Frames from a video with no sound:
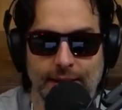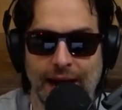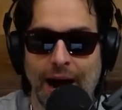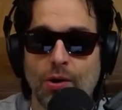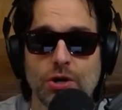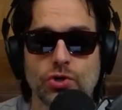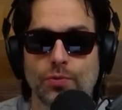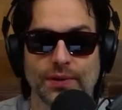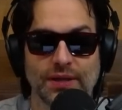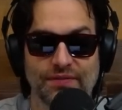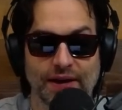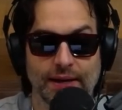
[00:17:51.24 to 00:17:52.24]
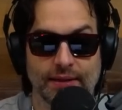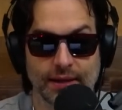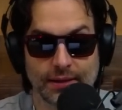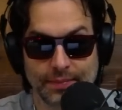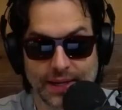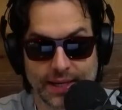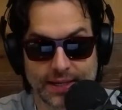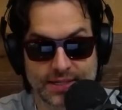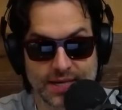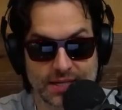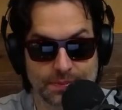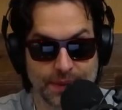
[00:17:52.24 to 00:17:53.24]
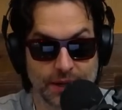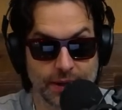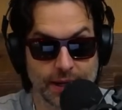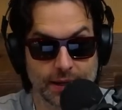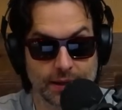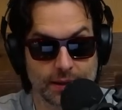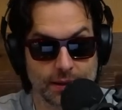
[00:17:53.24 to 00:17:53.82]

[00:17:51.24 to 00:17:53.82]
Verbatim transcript: How could you believe anything the media says, period?